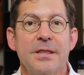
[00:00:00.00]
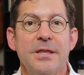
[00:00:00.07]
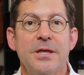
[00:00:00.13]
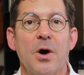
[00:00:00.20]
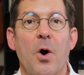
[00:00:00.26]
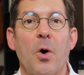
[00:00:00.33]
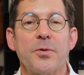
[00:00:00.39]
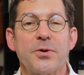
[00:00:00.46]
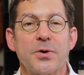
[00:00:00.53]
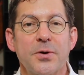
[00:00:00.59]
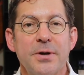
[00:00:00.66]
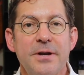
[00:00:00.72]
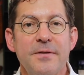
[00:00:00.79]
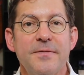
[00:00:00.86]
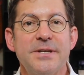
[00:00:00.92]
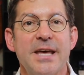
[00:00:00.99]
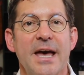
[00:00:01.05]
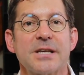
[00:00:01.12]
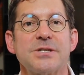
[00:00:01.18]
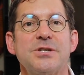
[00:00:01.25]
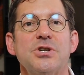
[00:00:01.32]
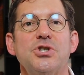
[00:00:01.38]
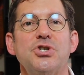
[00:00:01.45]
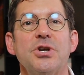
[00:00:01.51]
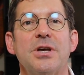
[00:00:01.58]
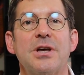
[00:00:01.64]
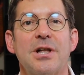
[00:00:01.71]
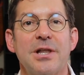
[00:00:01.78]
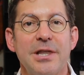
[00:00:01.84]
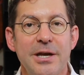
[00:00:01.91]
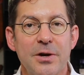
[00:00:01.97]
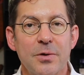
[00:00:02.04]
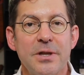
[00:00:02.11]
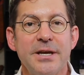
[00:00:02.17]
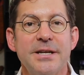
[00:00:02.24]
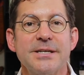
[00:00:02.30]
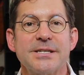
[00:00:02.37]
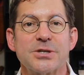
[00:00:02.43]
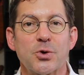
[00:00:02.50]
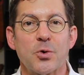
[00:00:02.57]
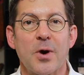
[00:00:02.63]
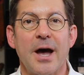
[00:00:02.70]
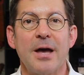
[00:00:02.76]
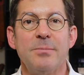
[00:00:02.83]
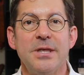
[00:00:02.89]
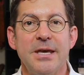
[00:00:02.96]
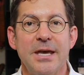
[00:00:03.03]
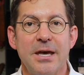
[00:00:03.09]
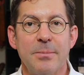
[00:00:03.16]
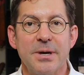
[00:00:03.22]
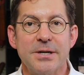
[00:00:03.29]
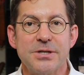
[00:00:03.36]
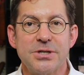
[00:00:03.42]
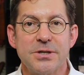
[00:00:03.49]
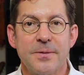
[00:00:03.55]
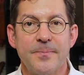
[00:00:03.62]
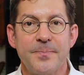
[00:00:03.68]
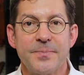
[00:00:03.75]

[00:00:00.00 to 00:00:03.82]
the alternative text should clearly describe the image.